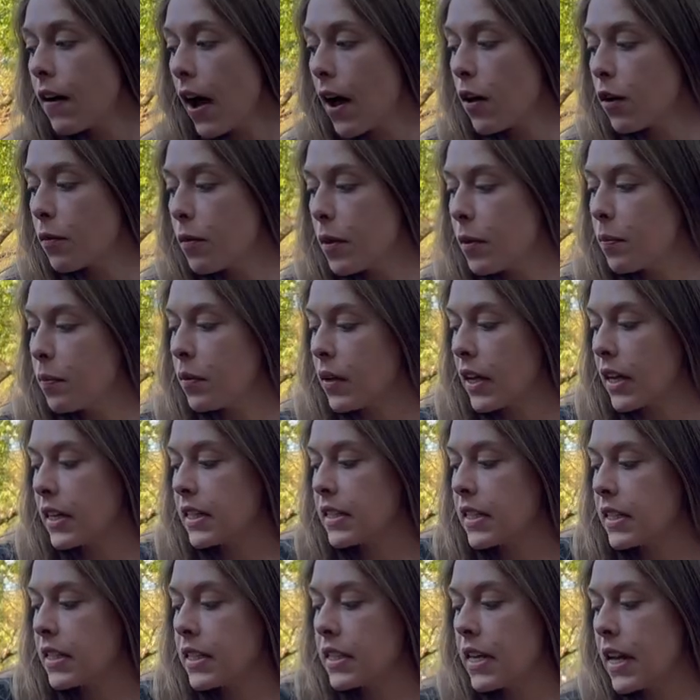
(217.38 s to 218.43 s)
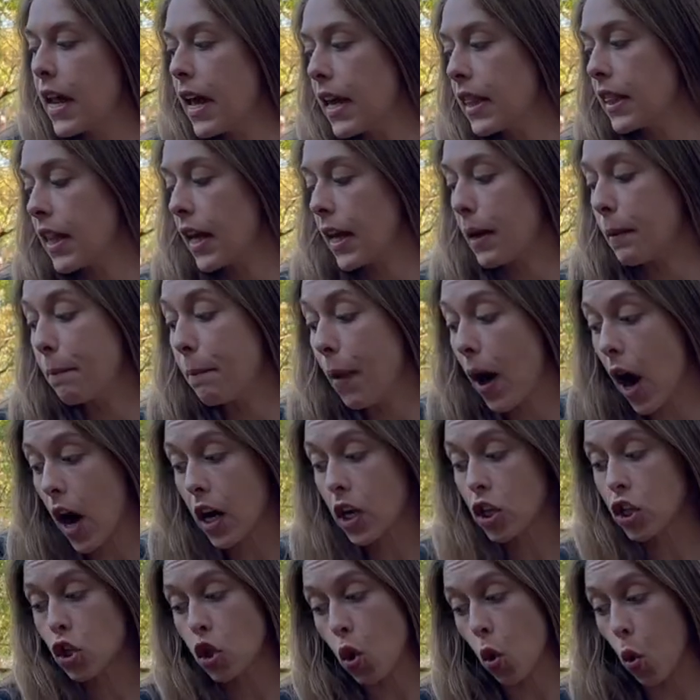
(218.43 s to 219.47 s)
I will be planting today, like
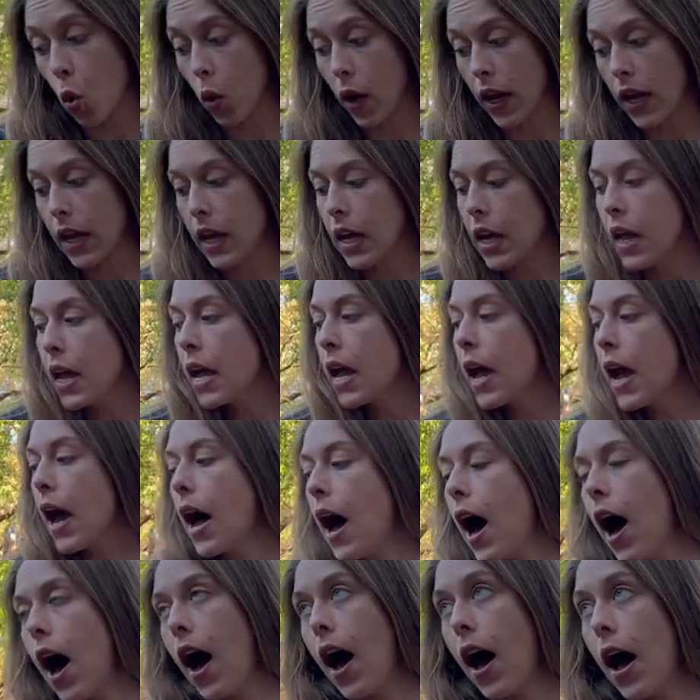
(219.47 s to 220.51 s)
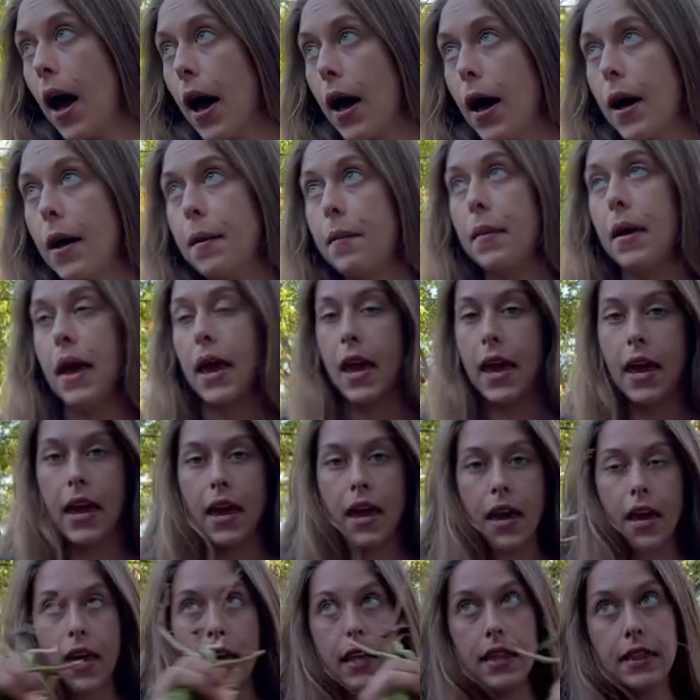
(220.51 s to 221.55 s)
bok choy,
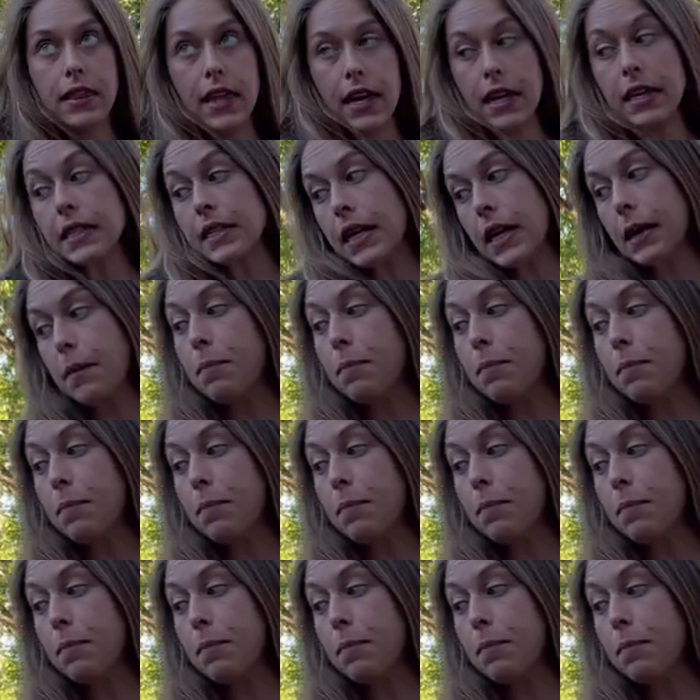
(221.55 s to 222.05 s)
and things like